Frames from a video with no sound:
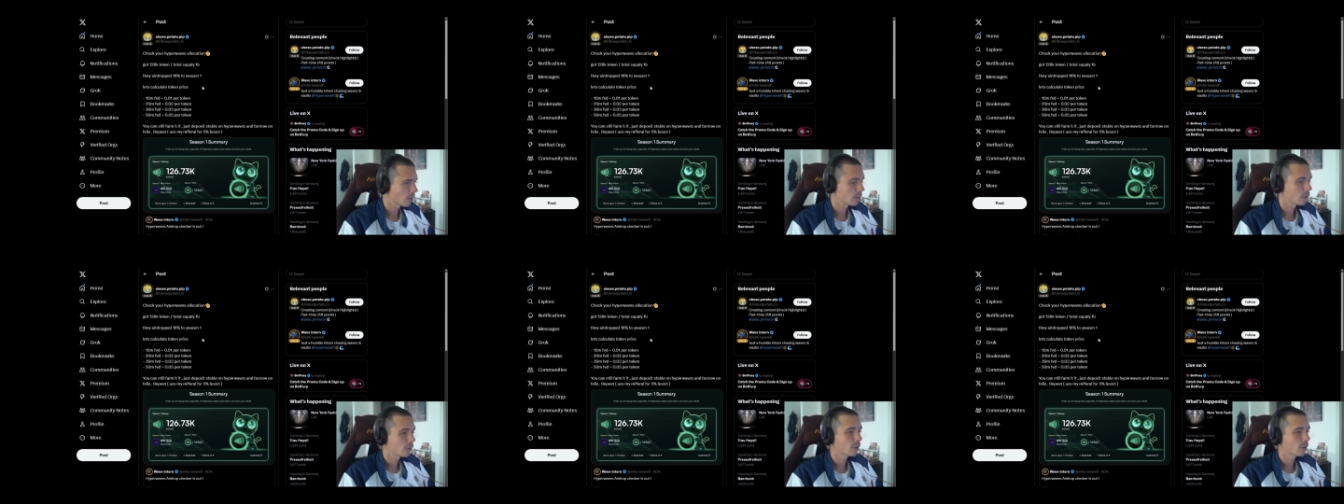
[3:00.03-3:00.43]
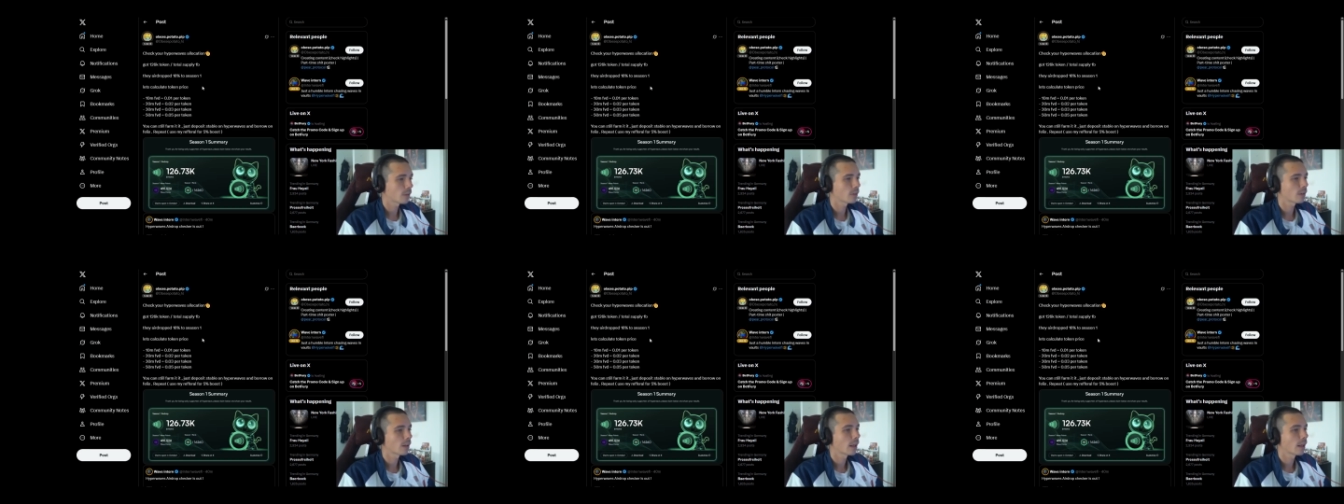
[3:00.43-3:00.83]
I
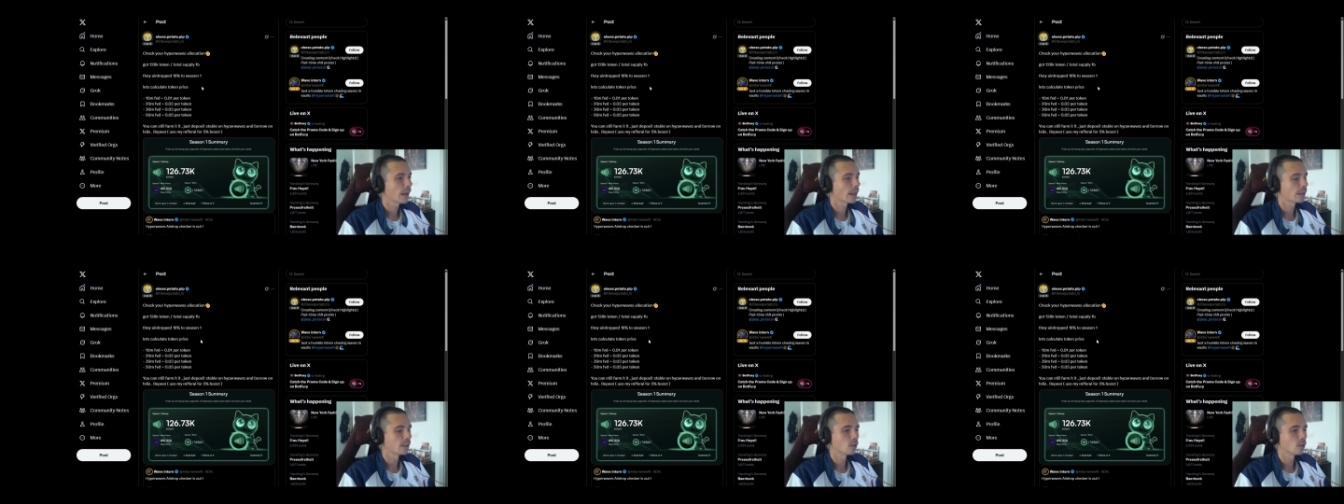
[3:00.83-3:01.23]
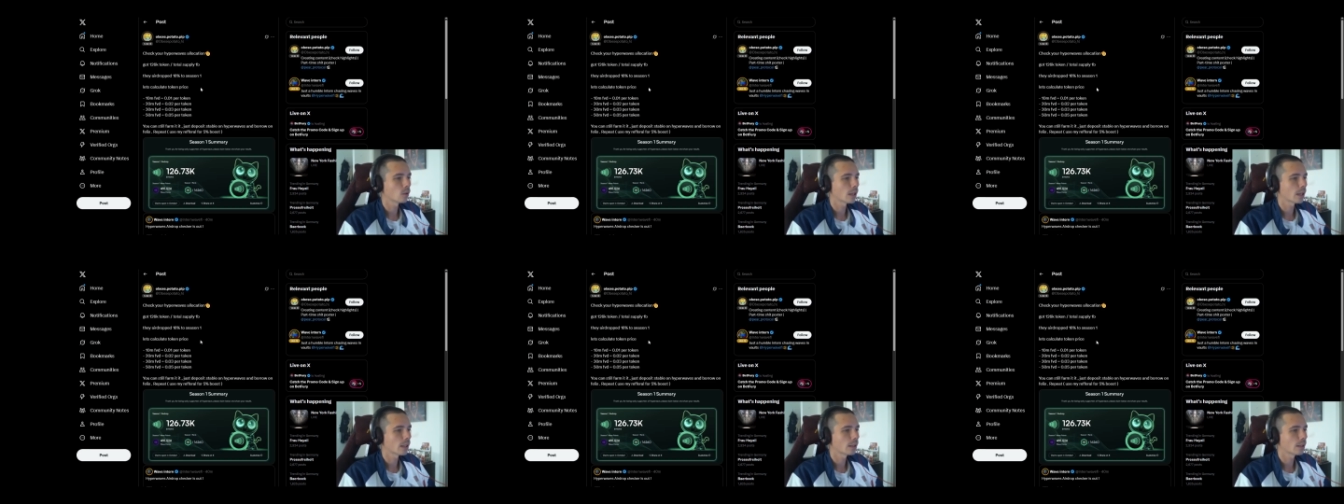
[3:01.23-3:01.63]
just had a
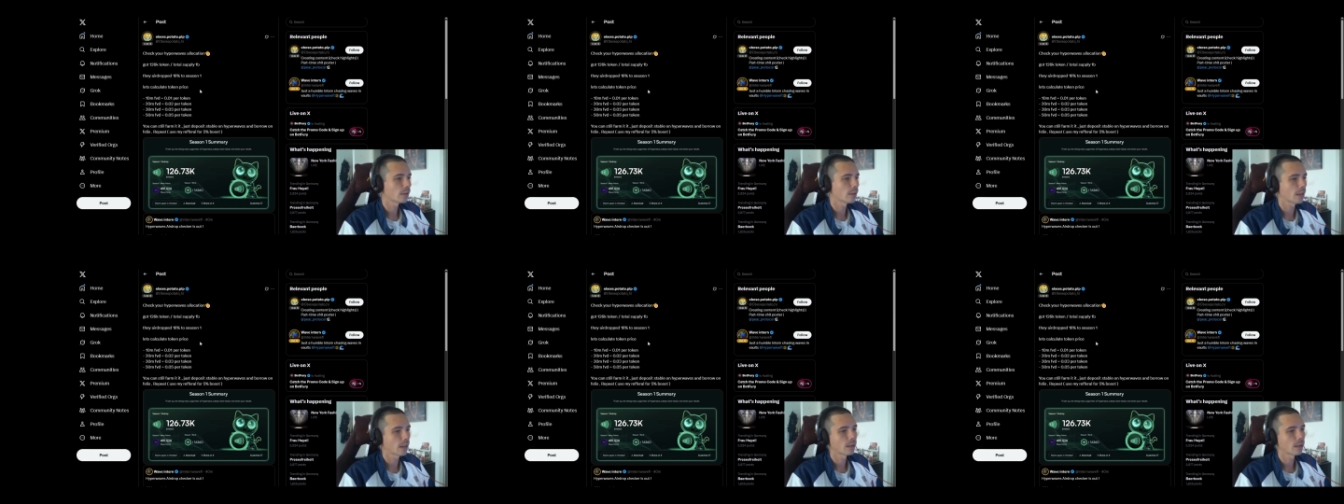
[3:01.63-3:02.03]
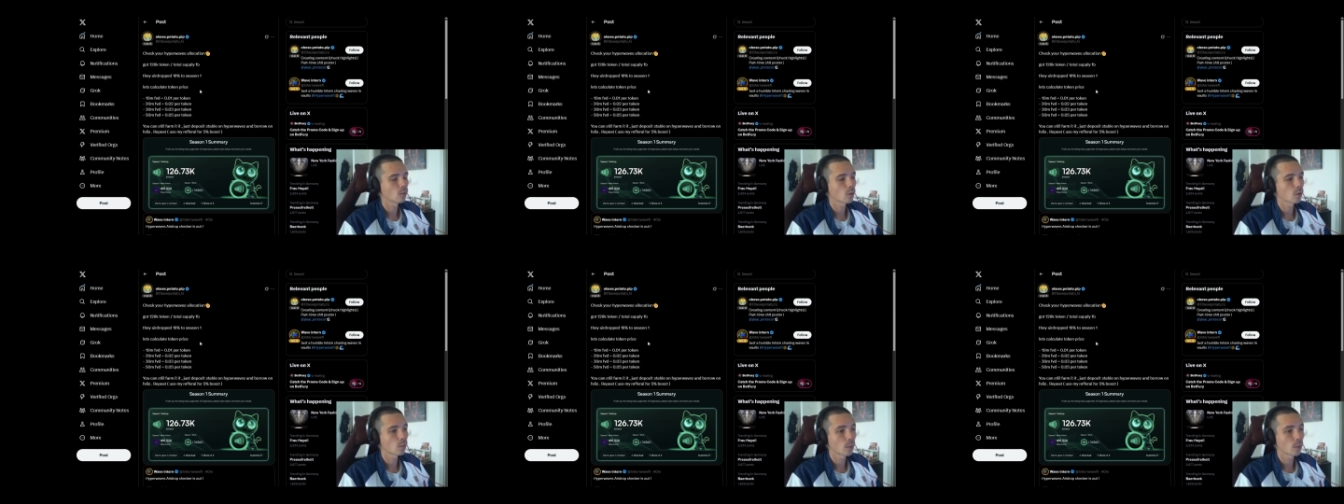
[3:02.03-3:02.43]
look at it and it
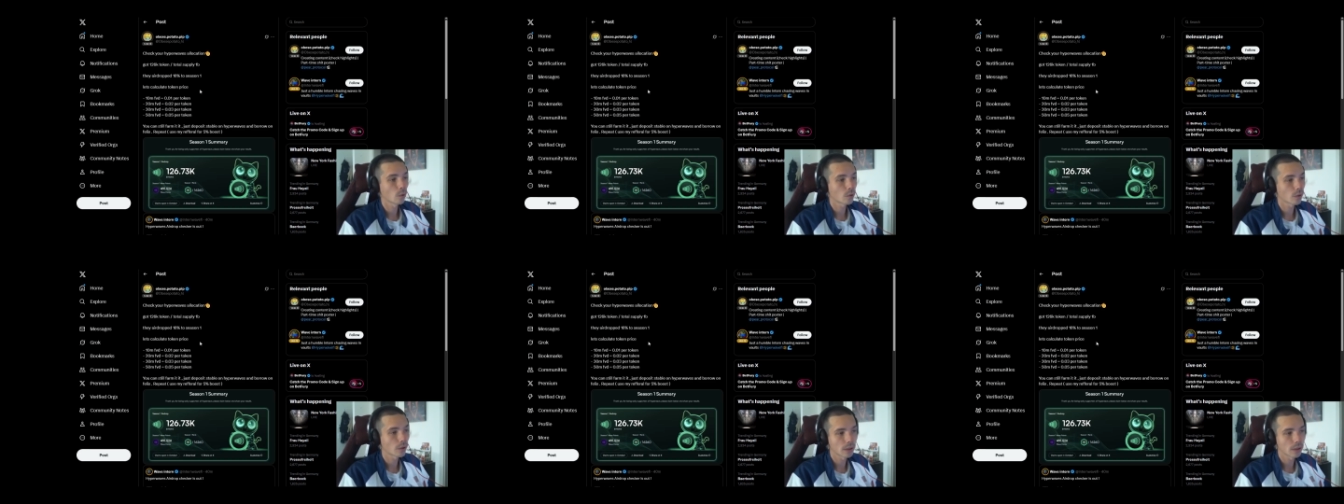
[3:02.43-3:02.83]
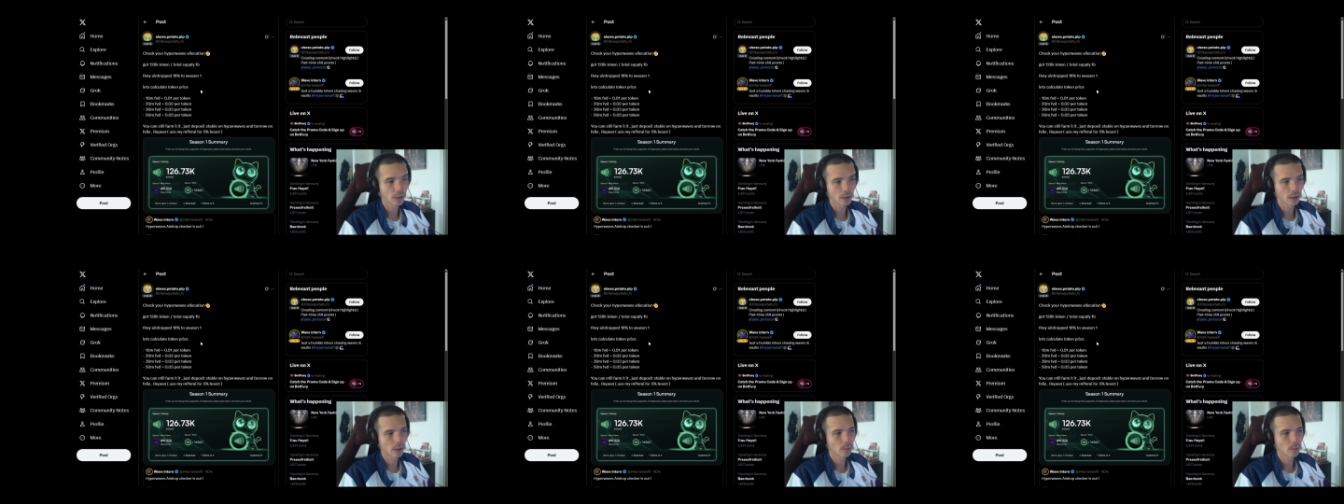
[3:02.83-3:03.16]
was posted in the